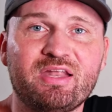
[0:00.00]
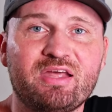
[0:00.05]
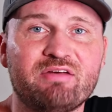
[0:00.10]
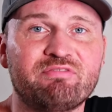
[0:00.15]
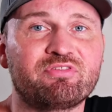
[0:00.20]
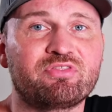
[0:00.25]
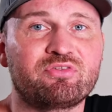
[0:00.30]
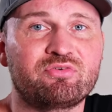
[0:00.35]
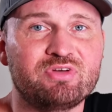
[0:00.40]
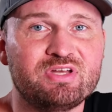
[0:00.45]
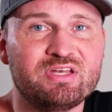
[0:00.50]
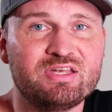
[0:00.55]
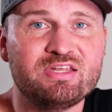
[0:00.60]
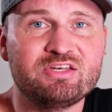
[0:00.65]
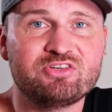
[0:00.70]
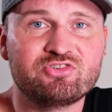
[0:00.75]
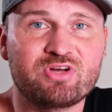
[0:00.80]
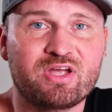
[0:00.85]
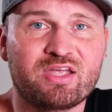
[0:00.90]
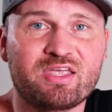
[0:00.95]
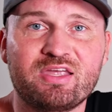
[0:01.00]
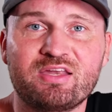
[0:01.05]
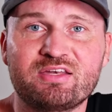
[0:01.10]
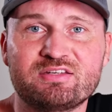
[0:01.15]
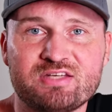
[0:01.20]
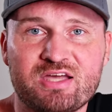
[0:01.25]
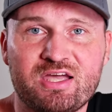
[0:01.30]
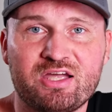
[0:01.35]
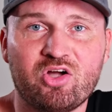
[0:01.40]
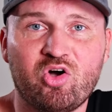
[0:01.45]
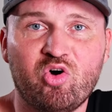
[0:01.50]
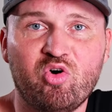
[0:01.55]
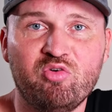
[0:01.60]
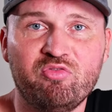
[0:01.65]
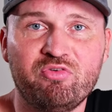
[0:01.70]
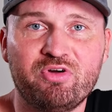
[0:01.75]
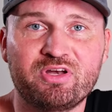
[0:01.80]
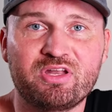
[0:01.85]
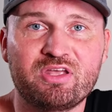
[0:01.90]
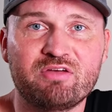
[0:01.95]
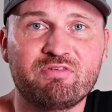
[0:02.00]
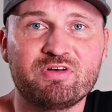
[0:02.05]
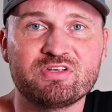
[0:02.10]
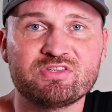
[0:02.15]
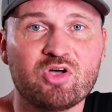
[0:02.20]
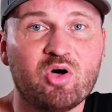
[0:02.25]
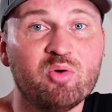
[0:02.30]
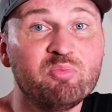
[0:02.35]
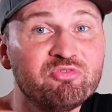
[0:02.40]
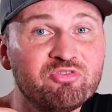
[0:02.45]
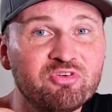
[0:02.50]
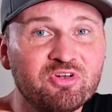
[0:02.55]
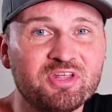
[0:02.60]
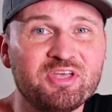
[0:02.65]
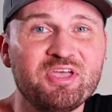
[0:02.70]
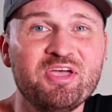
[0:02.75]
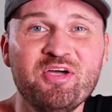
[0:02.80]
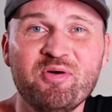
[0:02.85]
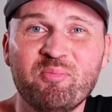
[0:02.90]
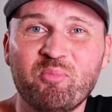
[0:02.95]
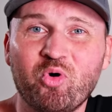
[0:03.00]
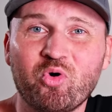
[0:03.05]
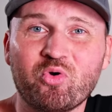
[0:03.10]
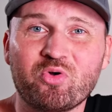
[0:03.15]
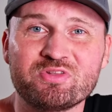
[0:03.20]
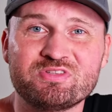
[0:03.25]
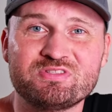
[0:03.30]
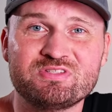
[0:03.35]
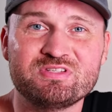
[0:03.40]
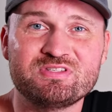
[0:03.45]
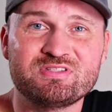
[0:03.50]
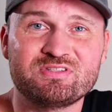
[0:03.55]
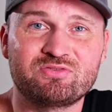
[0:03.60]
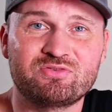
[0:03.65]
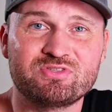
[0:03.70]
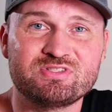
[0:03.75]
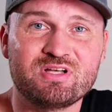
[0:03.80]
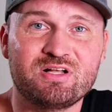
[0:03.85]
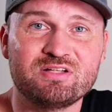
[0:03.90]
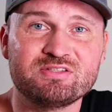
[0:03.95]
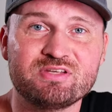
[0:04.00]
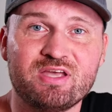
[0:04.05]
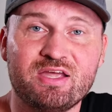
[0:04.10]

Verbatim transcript: have three D tracking take over and give us hopefully more consistent results.